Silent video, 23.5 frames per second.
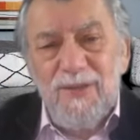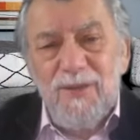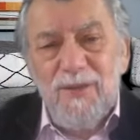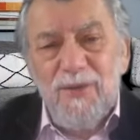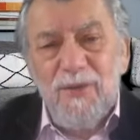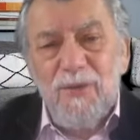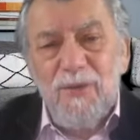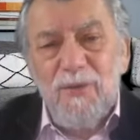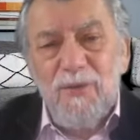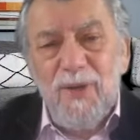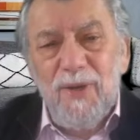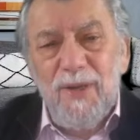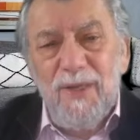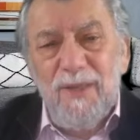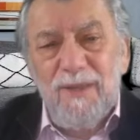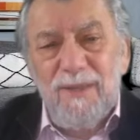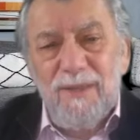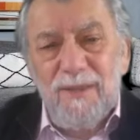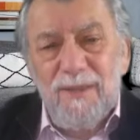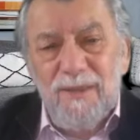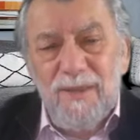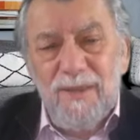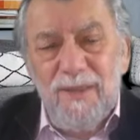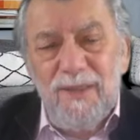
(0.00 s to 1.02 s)
the great
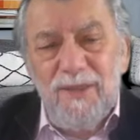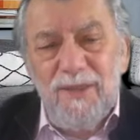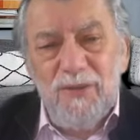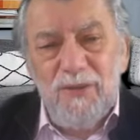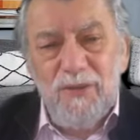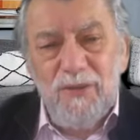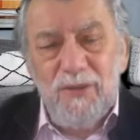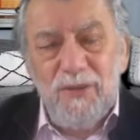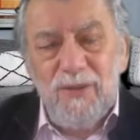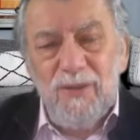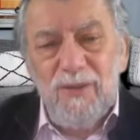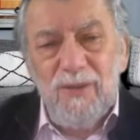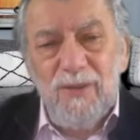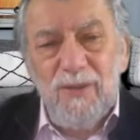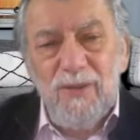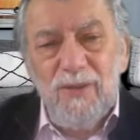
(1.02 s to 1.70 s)
teacher